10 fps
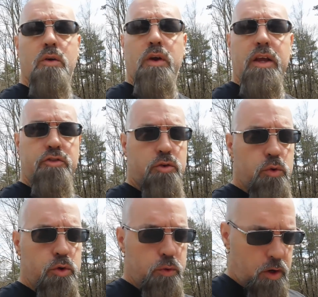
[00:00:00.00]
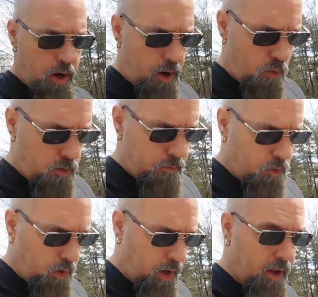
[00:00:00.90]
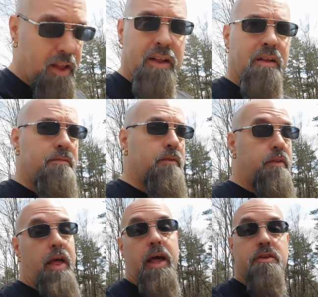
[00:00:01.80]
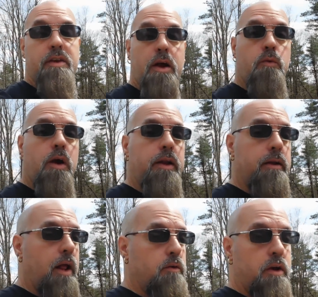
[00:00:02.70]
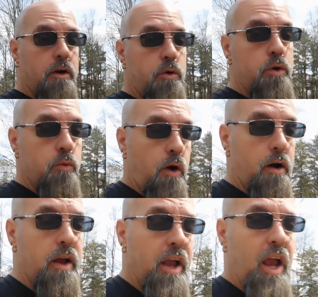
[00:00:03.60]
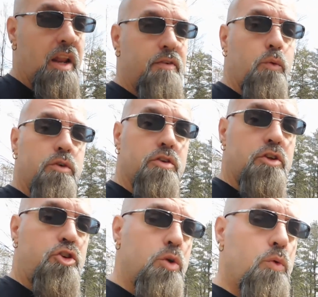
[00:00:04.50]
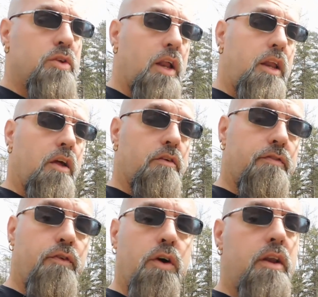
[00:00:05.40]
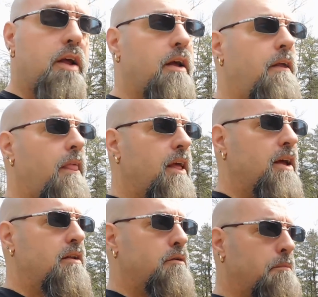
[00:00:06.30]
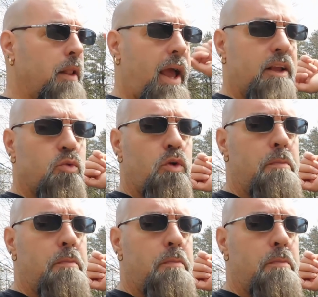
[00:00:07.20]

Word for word: okay, screw you, you're out, okay? That is not right. I don't care who you are. And if it was the shoe was on the other foot, blacks would